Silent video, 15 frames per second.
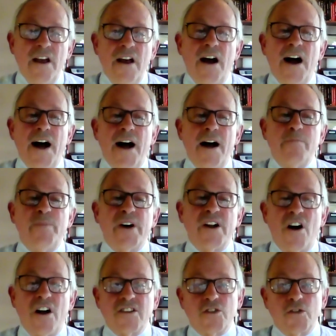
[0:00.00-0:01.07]
um, but
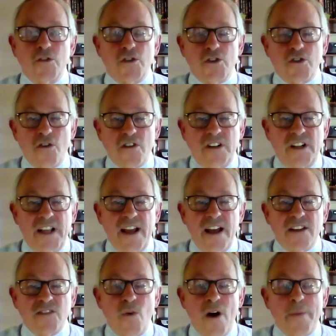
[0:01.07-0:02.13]
also certainly
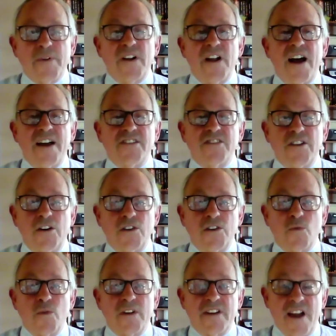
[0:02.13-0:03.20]
has weaponized
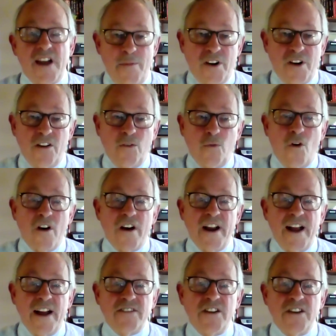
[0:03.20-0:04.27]
those with chemical
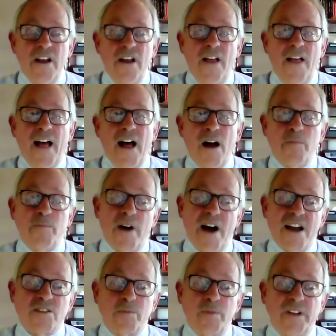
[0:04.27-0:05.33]
warheads, uh,
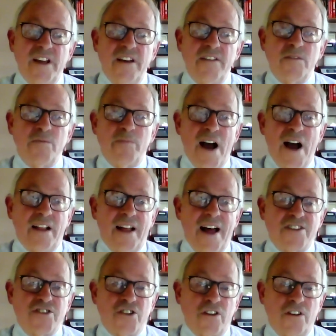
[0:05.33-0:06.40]
possibly even
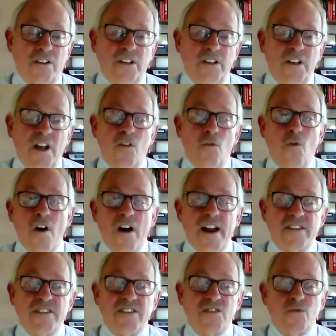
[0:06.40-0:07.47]
biological
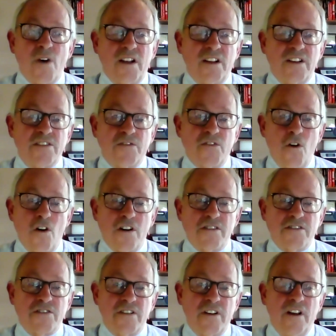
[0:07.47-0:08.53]
warheads, as well as, of
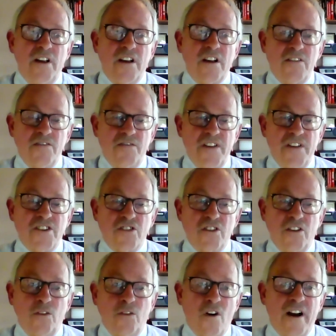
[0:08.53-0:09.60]
course,
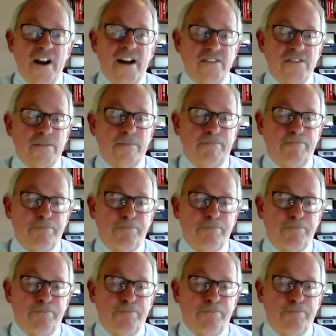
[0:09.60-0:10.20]
conventional warheads.